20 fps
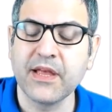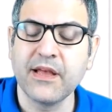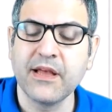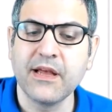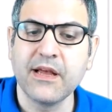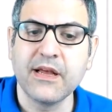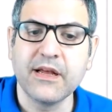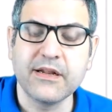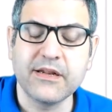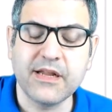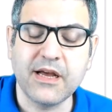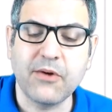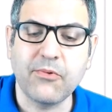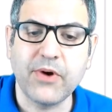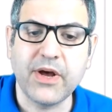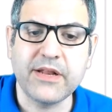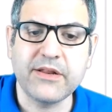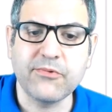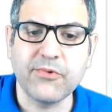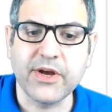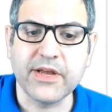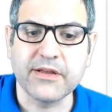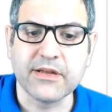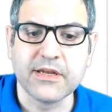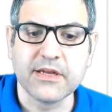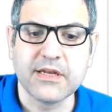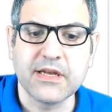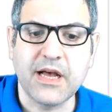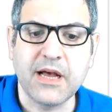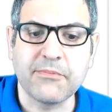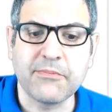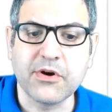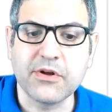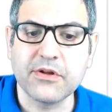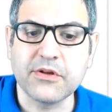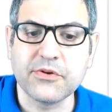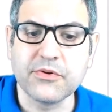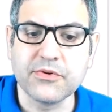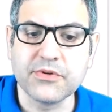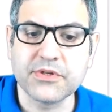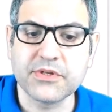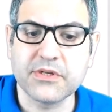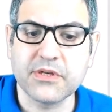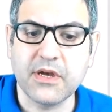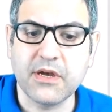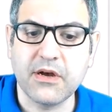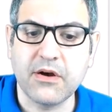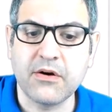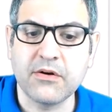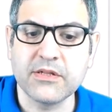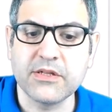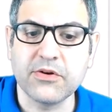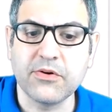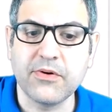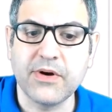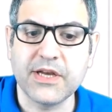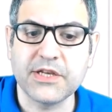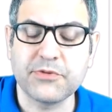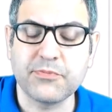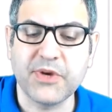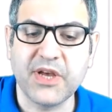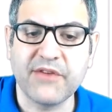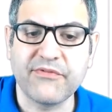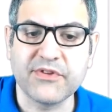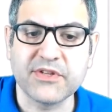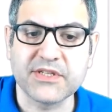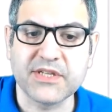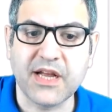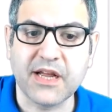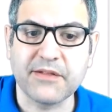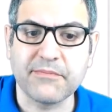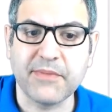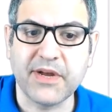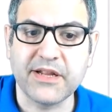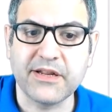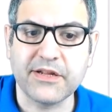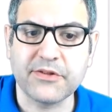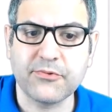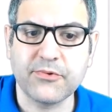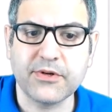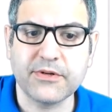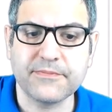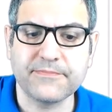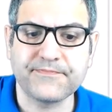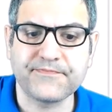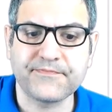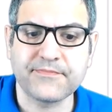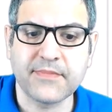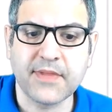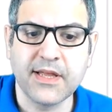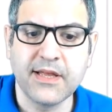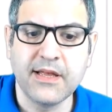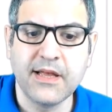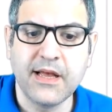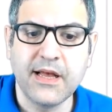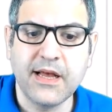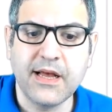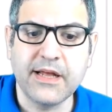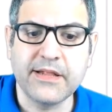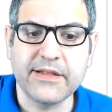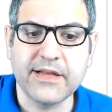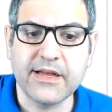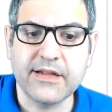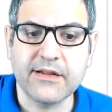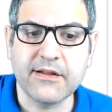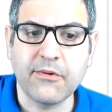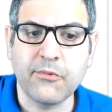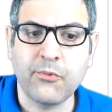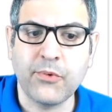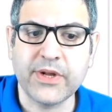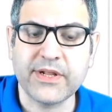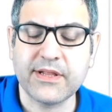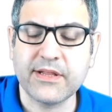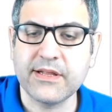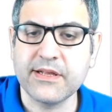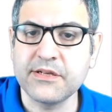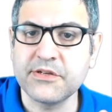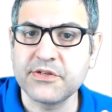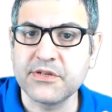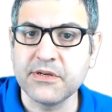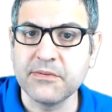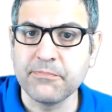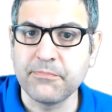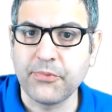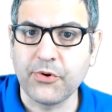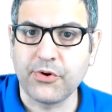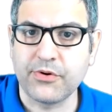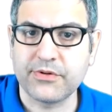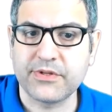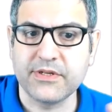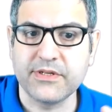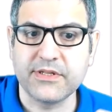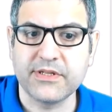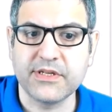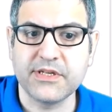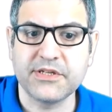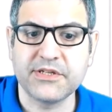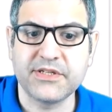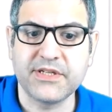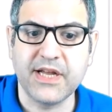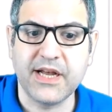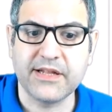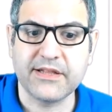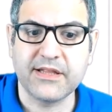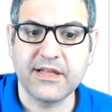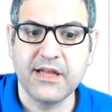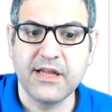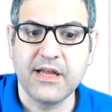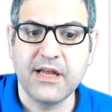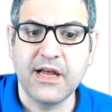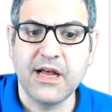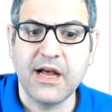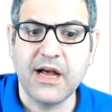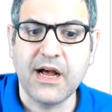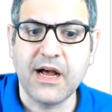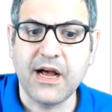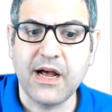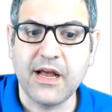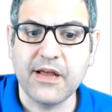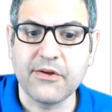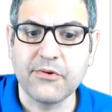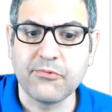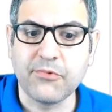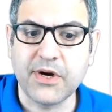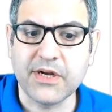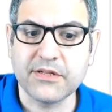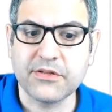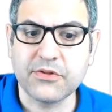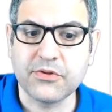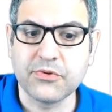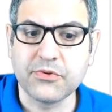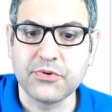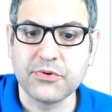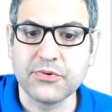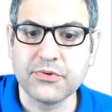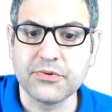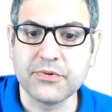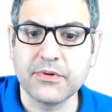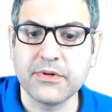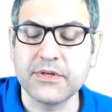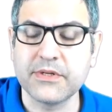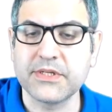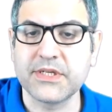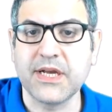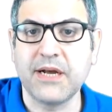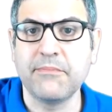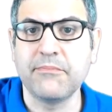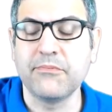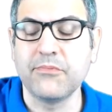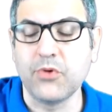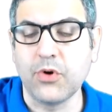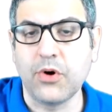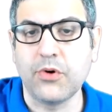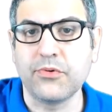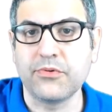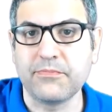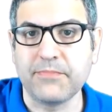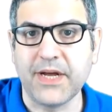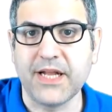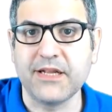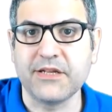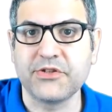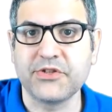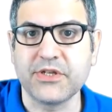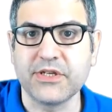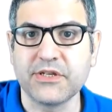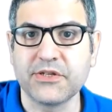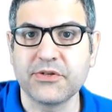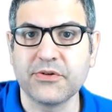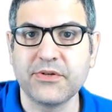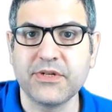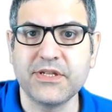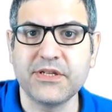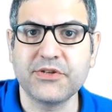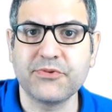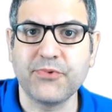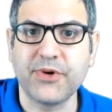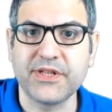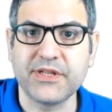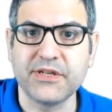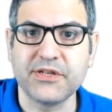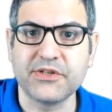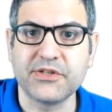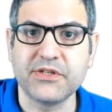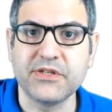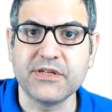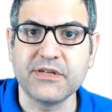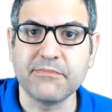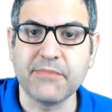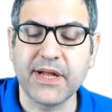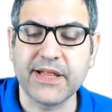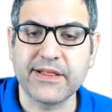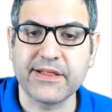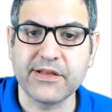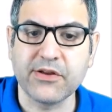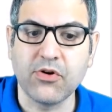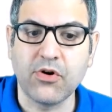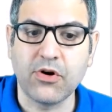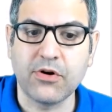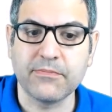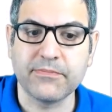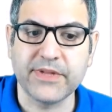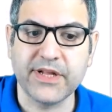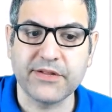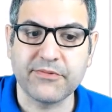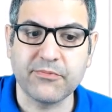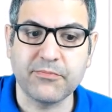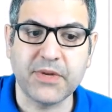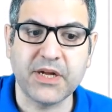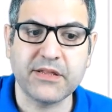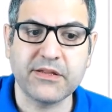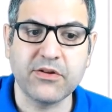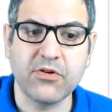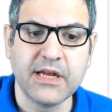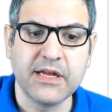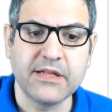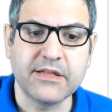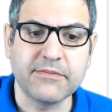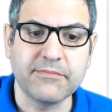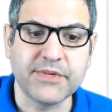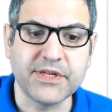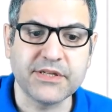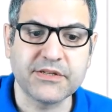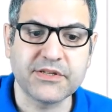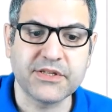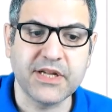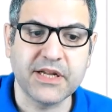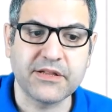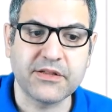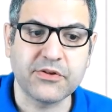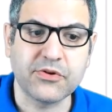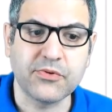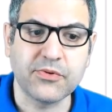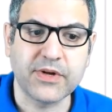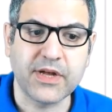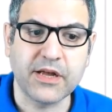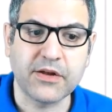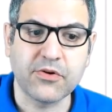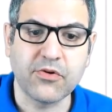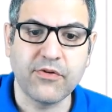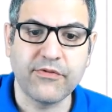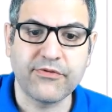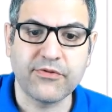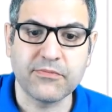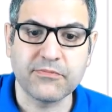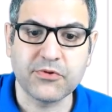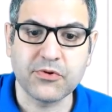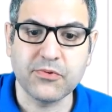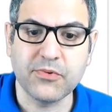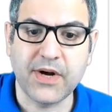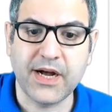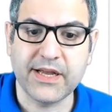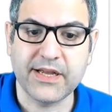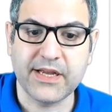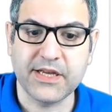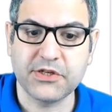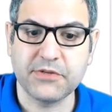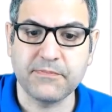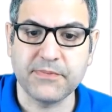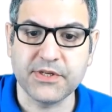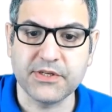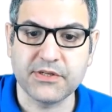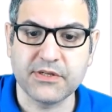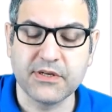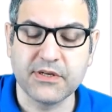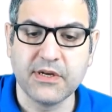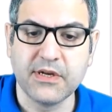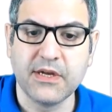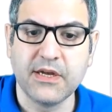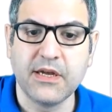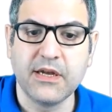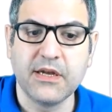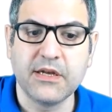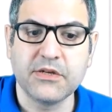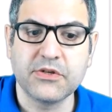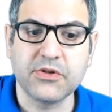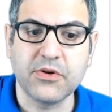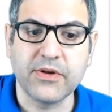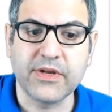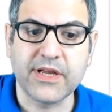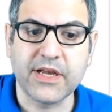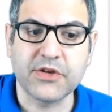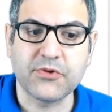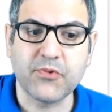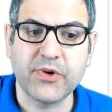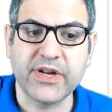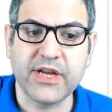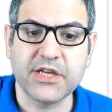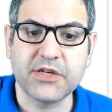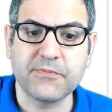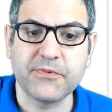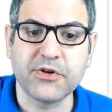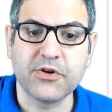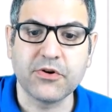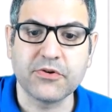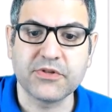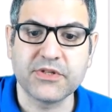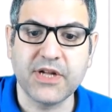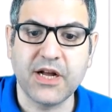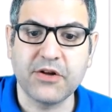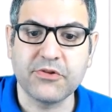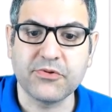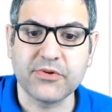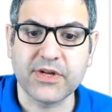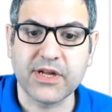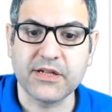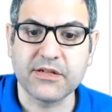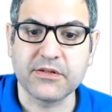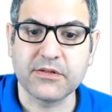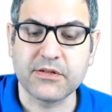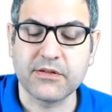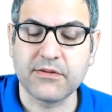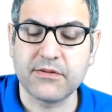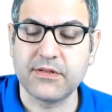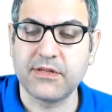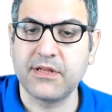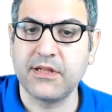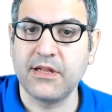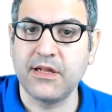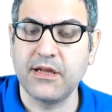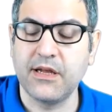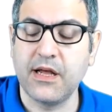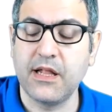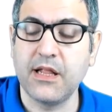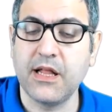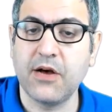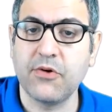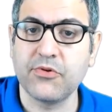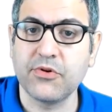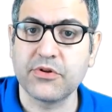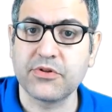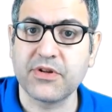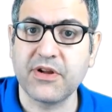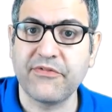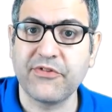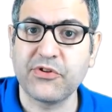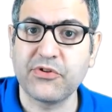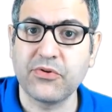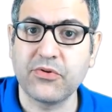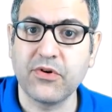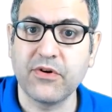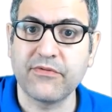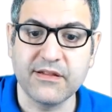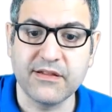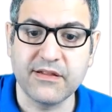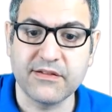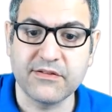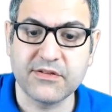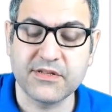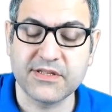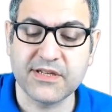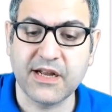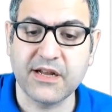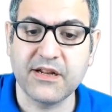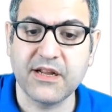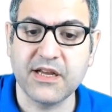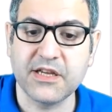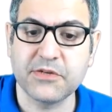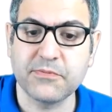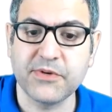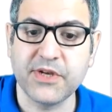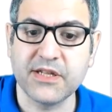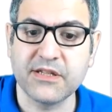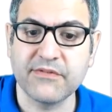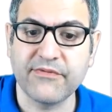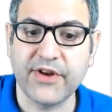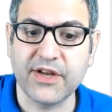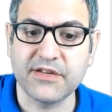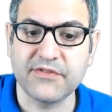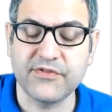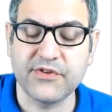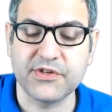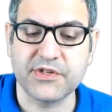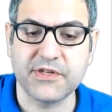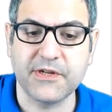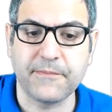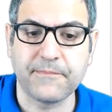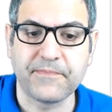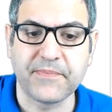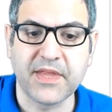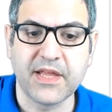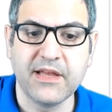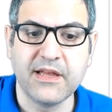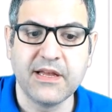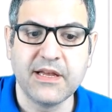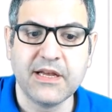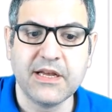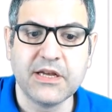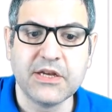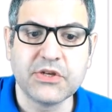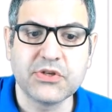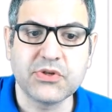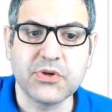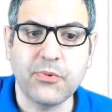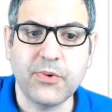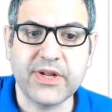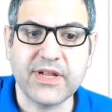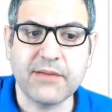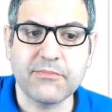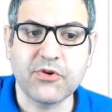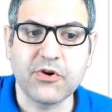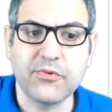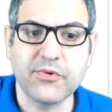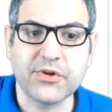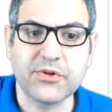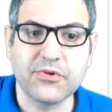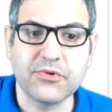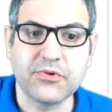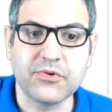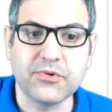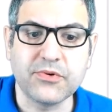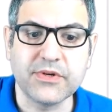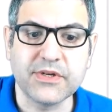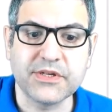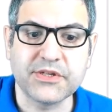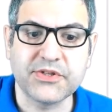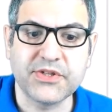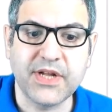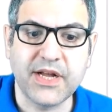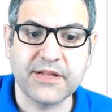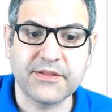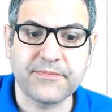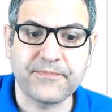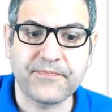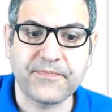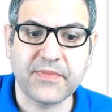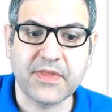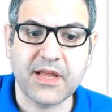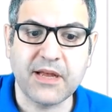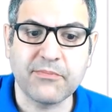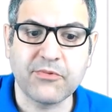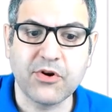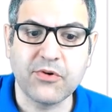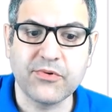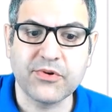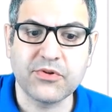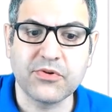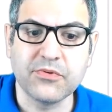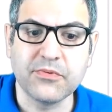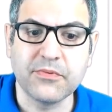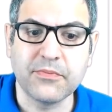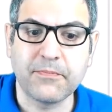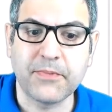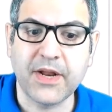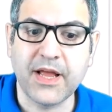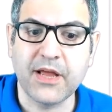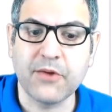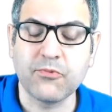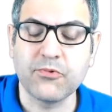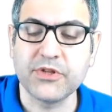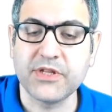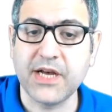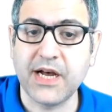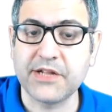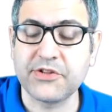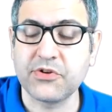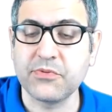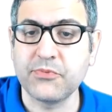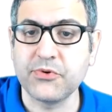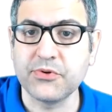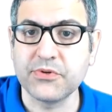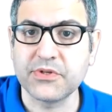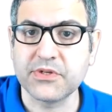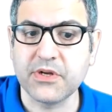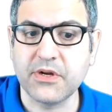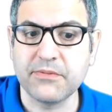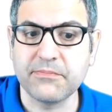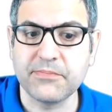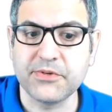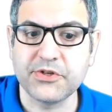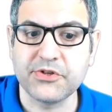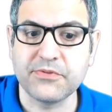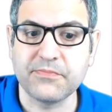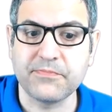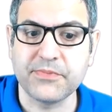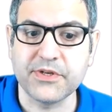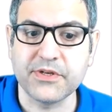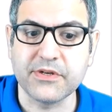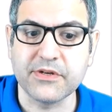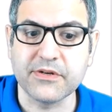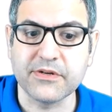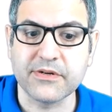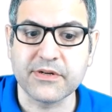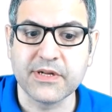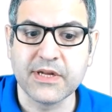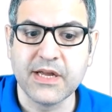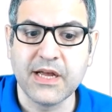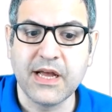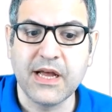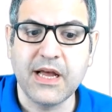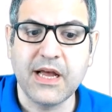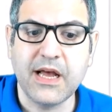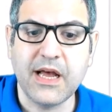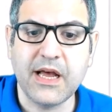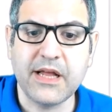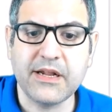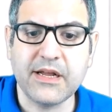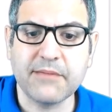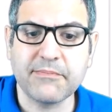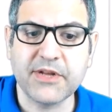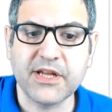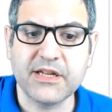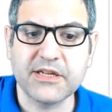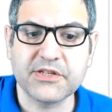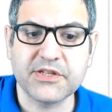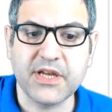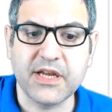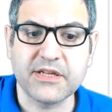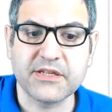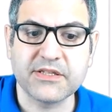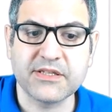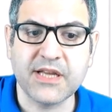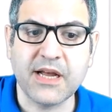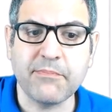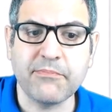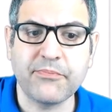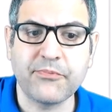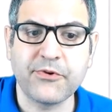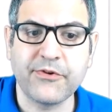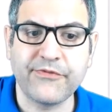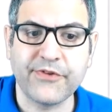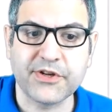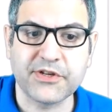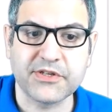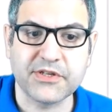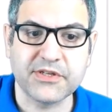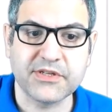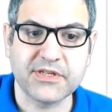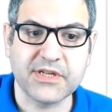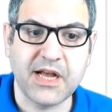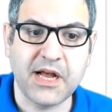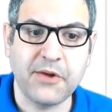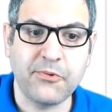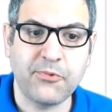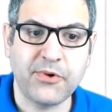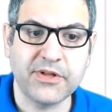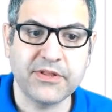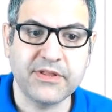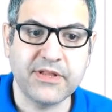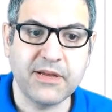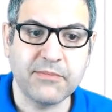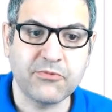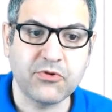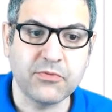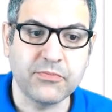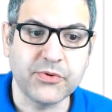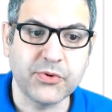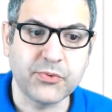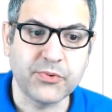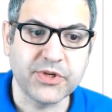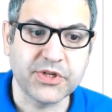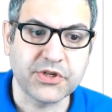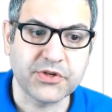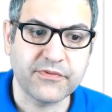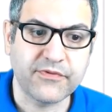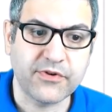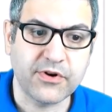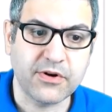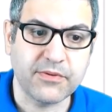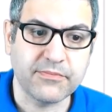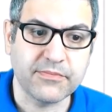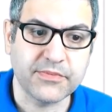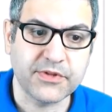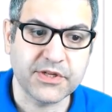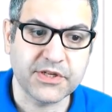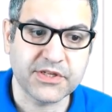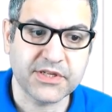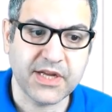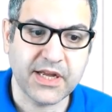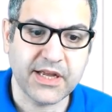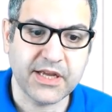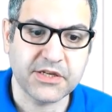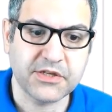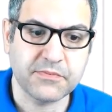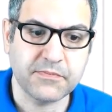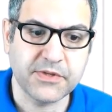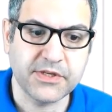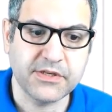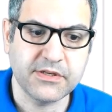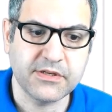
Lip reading: Now, anyway, I'm going to use only OSPF inside my network. And then what is important is that I want to do some load balancing. So this is what is the multi-home network. Multi-home means that you can go from two ISPs. So in case one ISP goes down, you can allow your traffic to go from the second ISP and vice versa. So what I'm going to do is that I'm going to play with the attributes on BGP here. And I'm going to say some prefixes, I want them to be reached from this ISP.